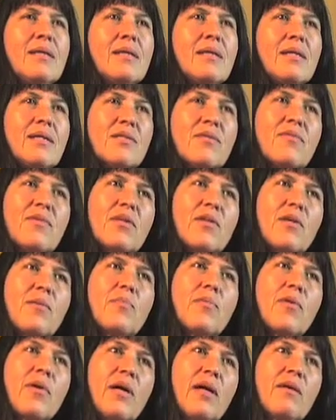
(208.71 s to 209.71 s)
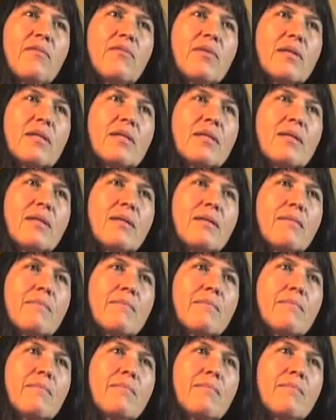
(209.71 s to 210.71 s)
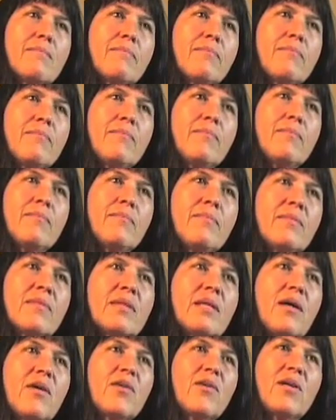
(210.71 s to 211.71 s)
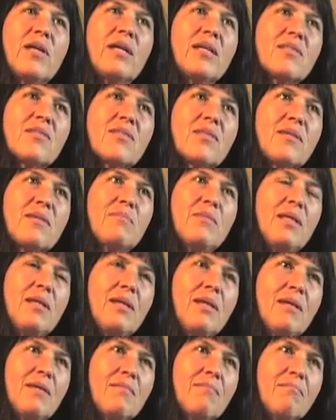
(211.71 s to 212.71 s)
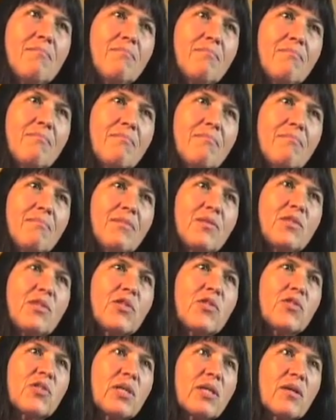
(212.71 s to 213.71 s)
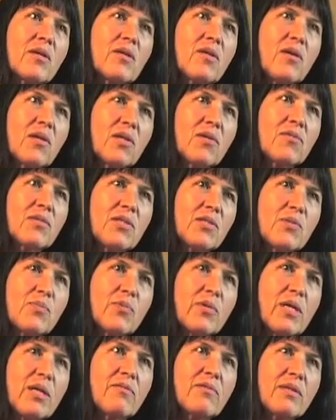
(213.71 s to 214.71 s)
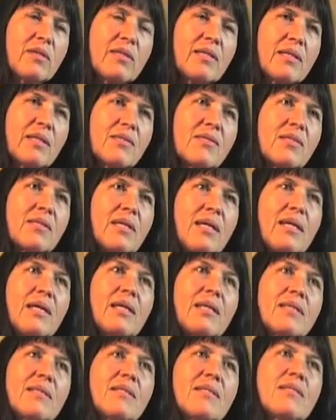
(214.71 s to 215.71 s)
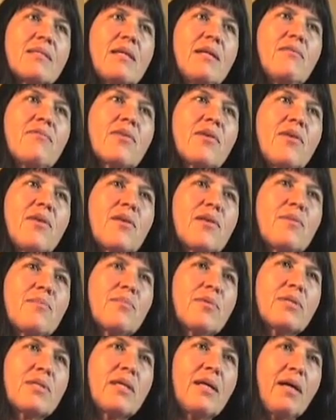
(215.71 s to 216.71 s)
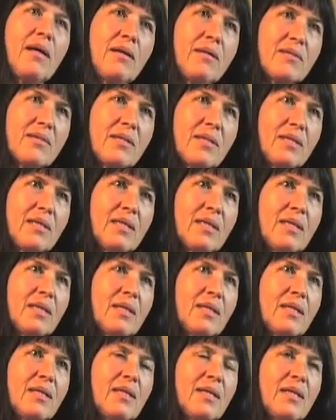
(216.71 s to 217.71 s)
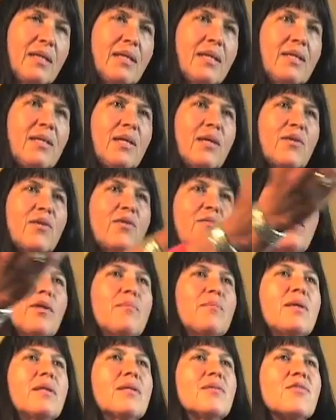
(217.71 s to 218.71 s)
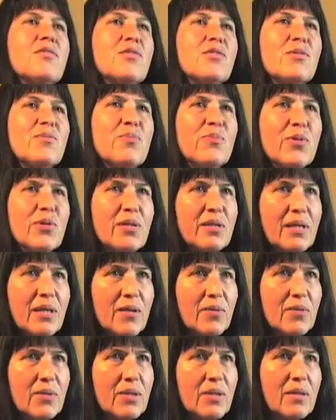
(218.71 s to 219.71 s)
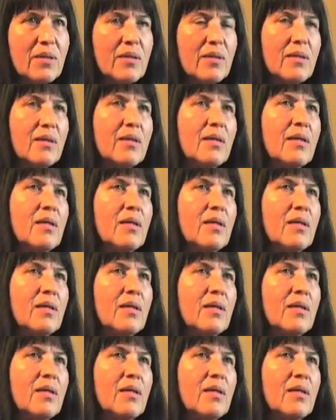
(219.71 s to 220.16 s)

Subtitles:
That's very private. Now you're asking me to share all of these private things that I had to safeguard and protect, and now you want me to just put it out there.